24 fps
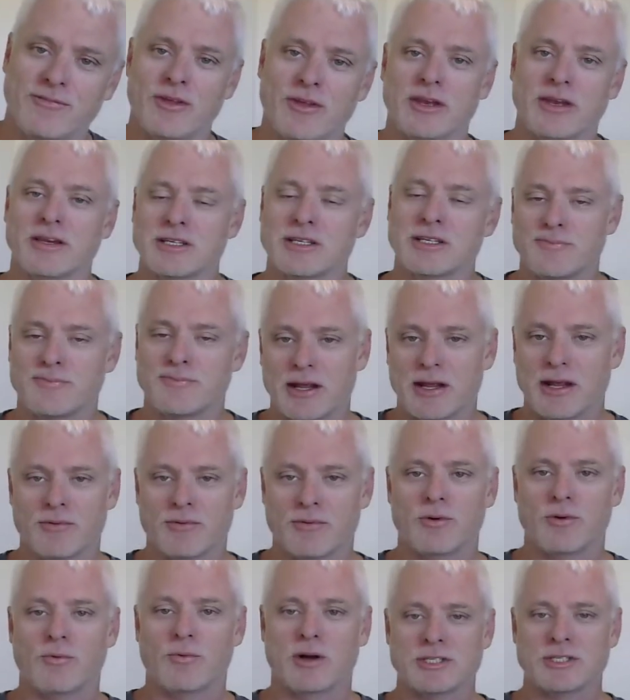than the spinning
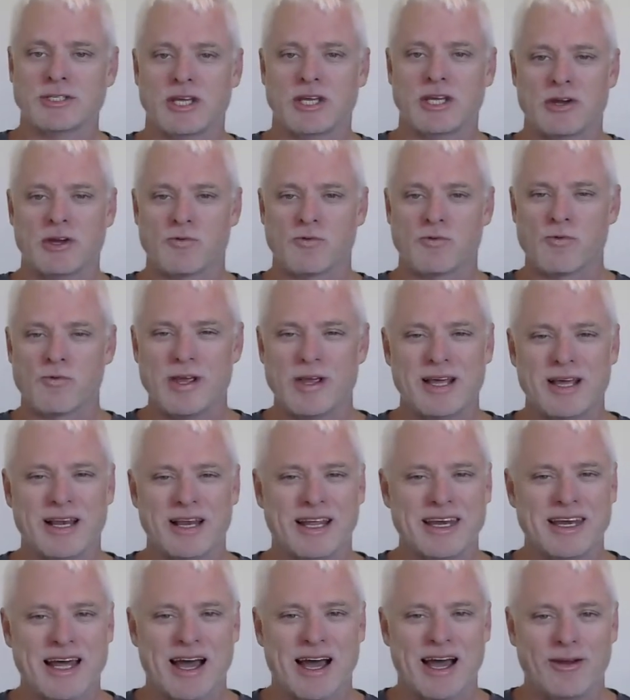reel one, so you can
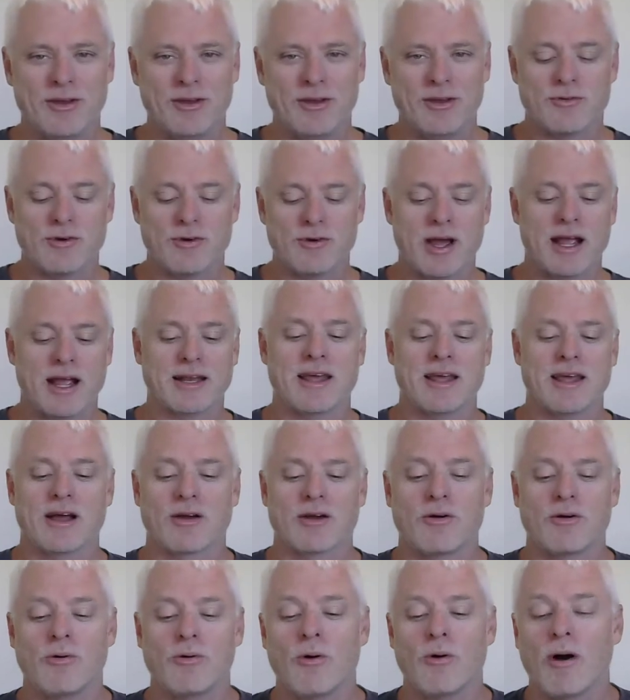really know you drag
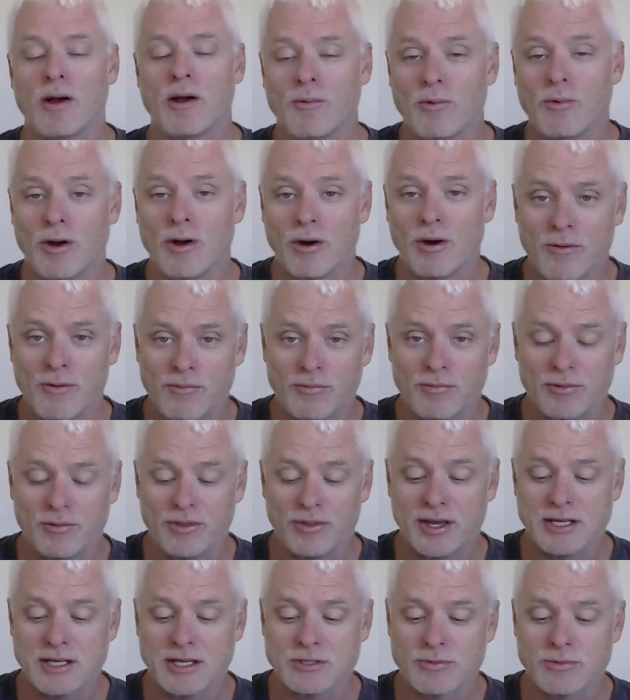down quite well with
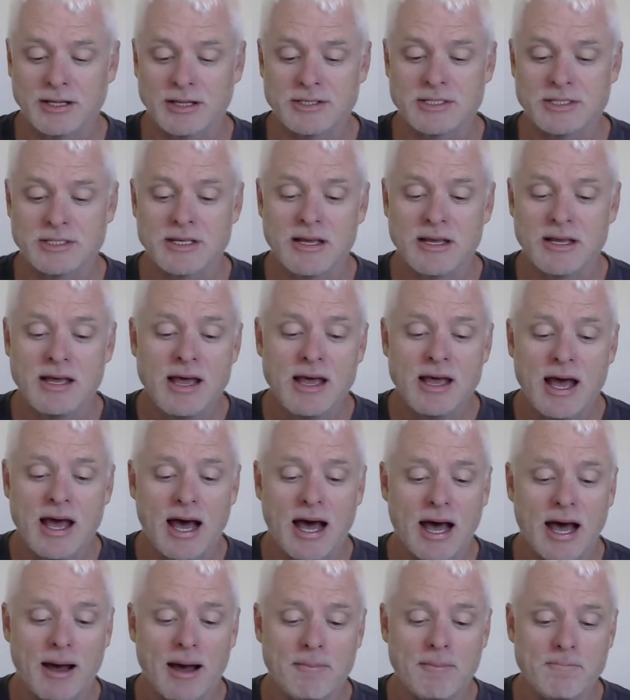these ones.
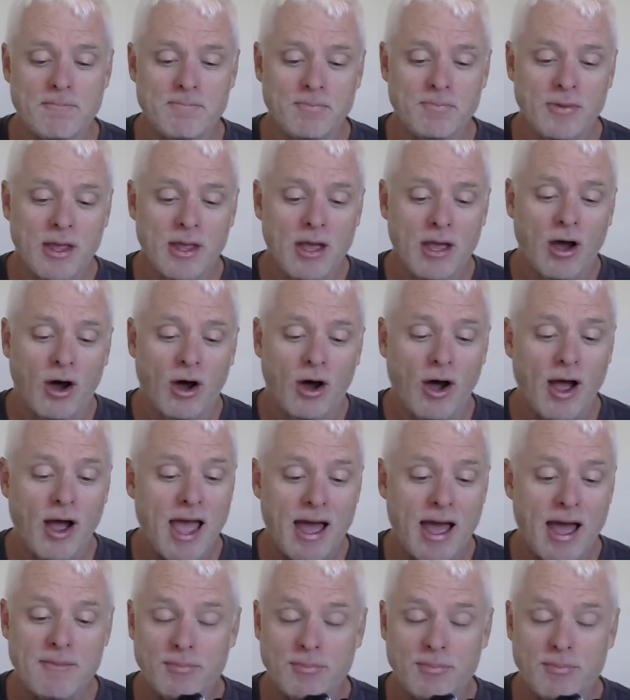I
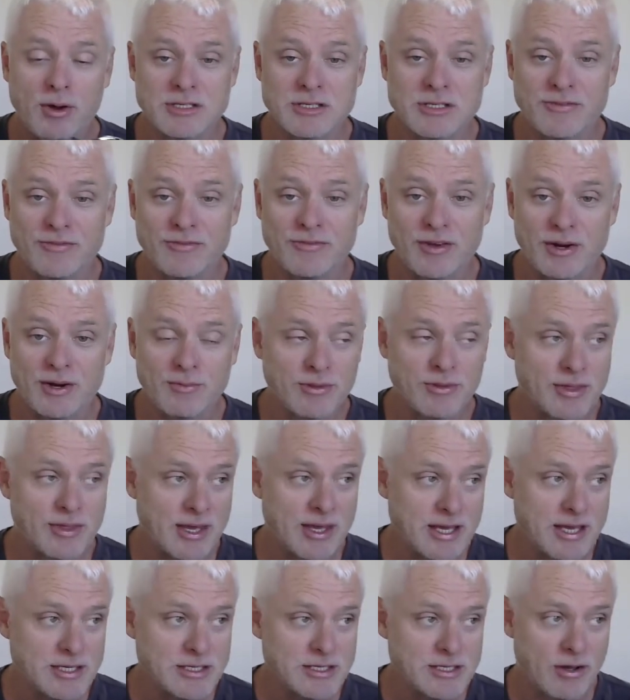am persevering with
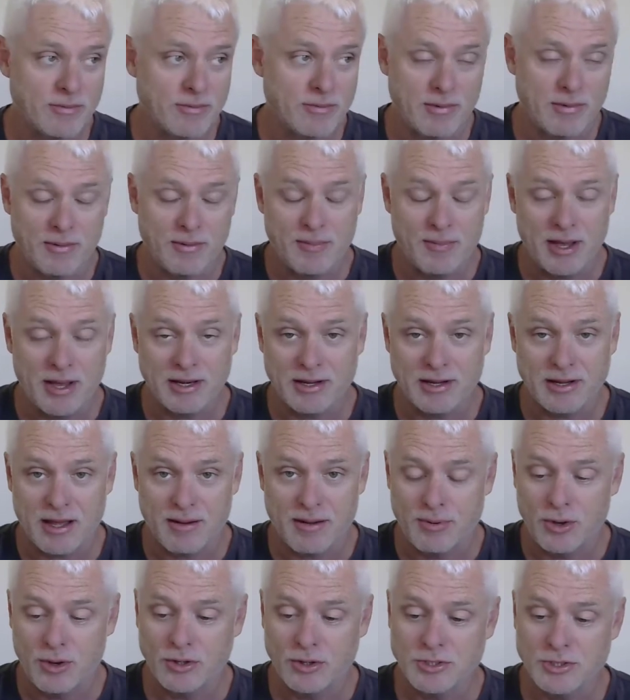these. I'm about to go
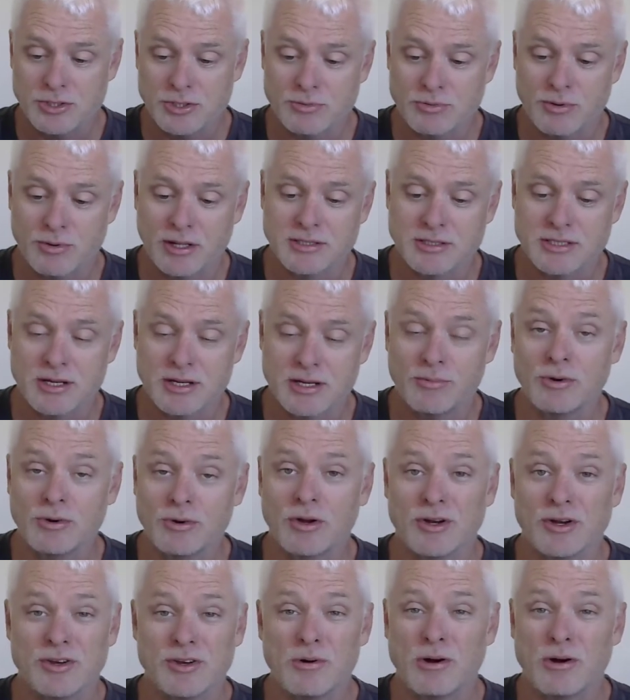and purchase one, so when
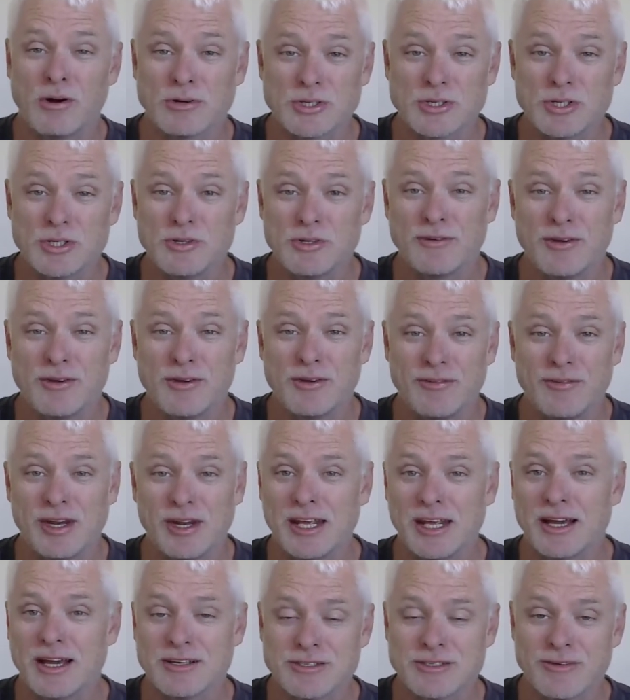I do, I'll shoot a few
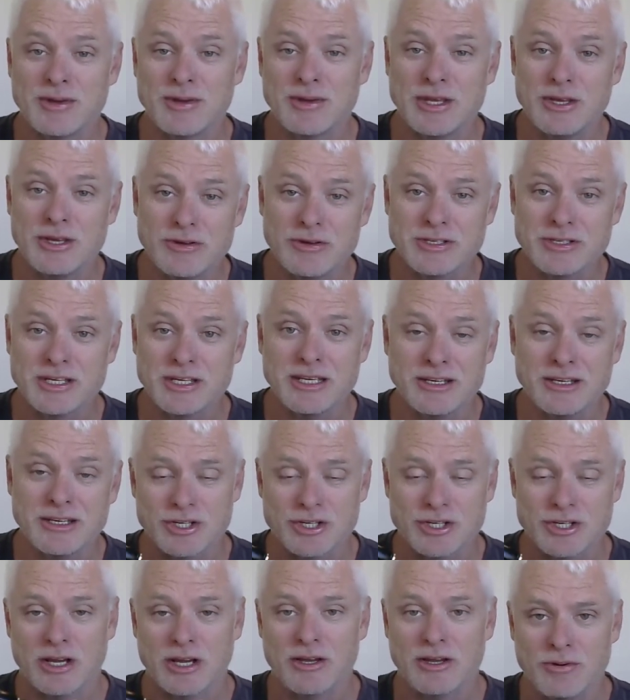videos of me using it to
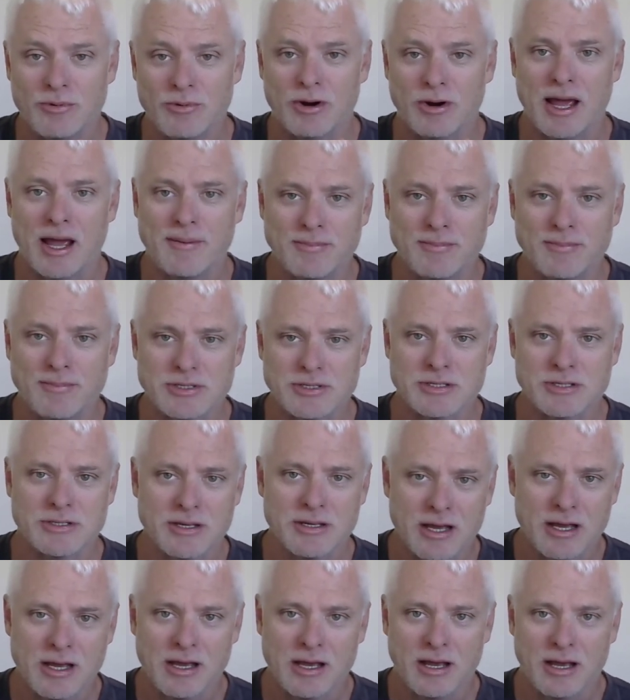show you what happens,
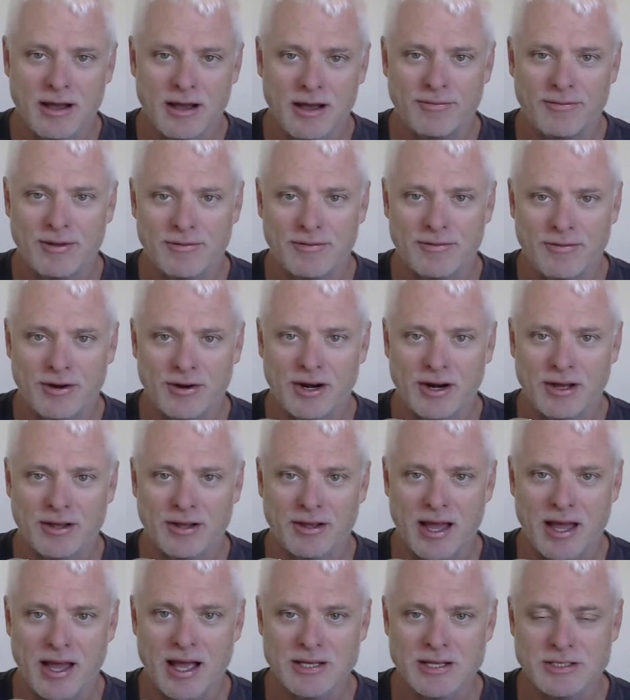hopefully, if I don't
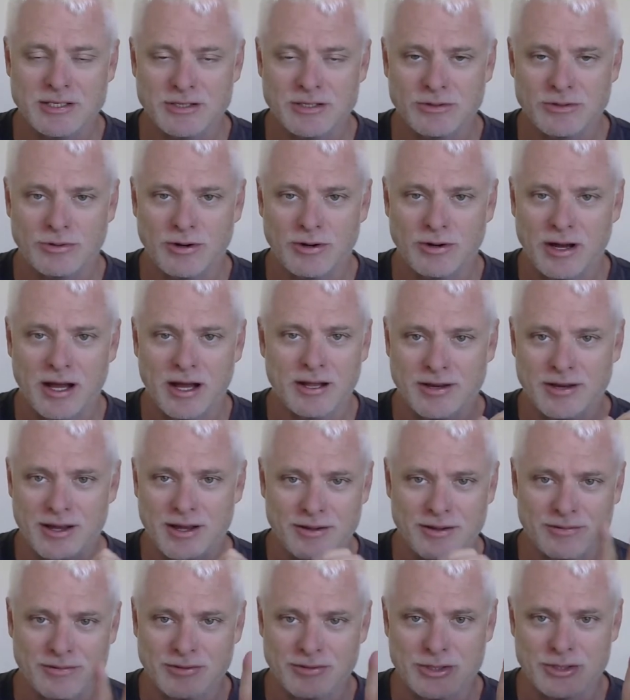cast it or
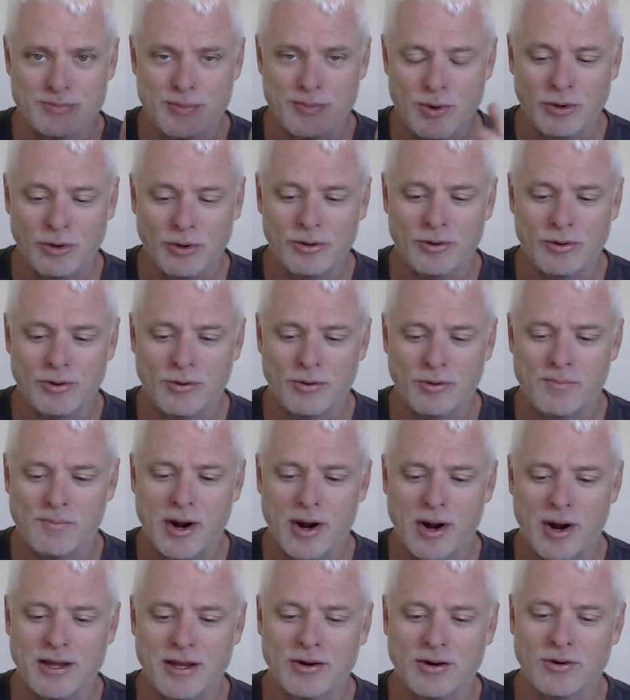don't spool it or
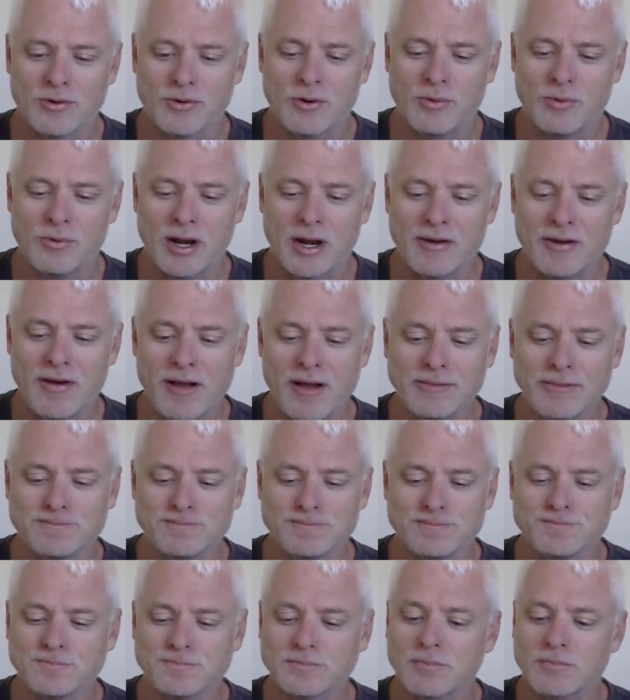break it or do whatever.
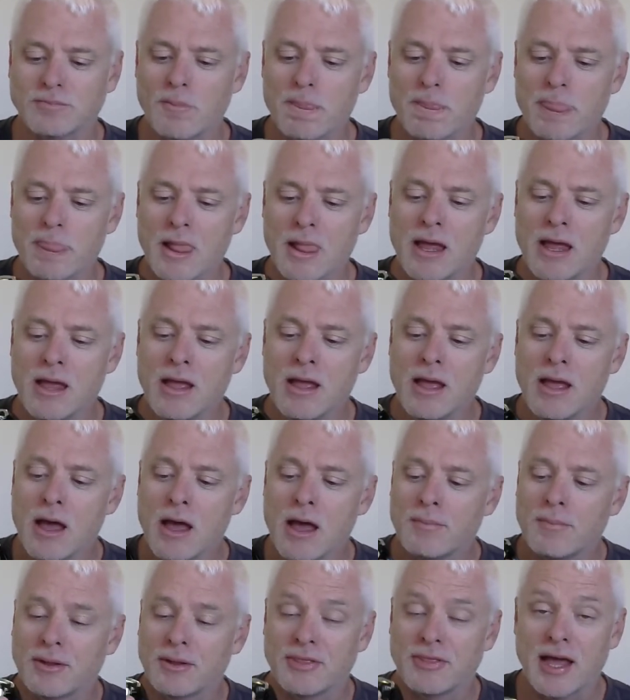
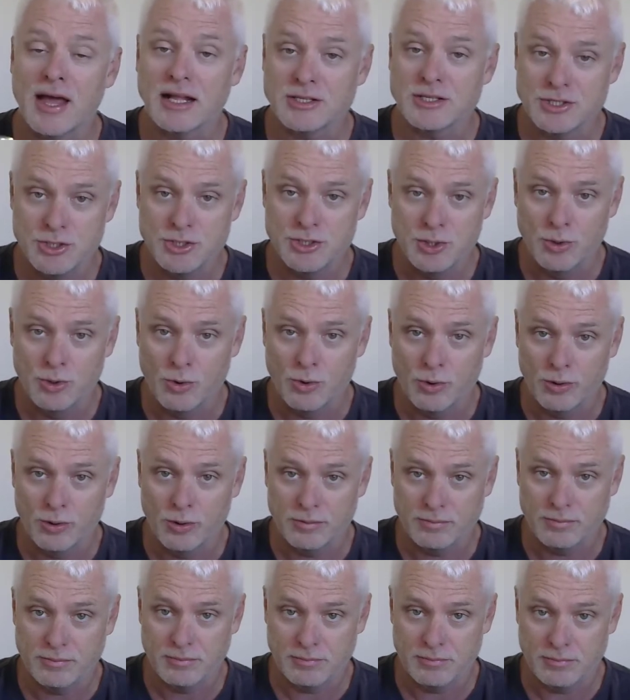But that's
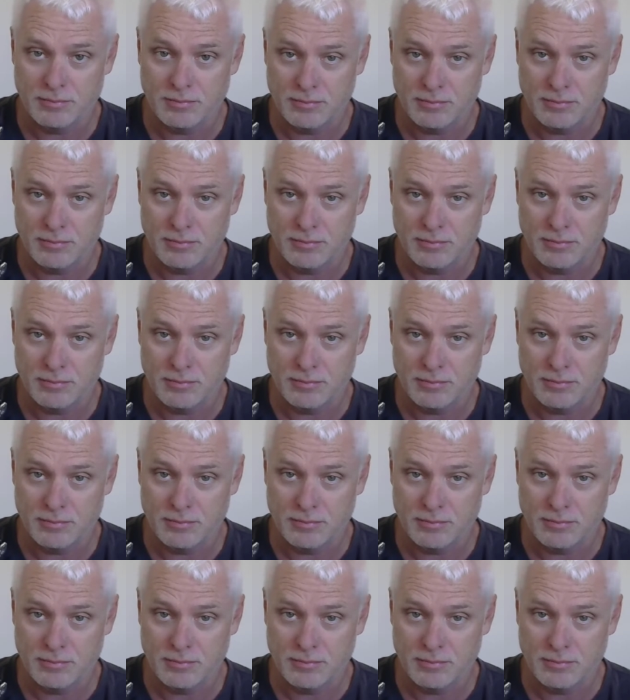your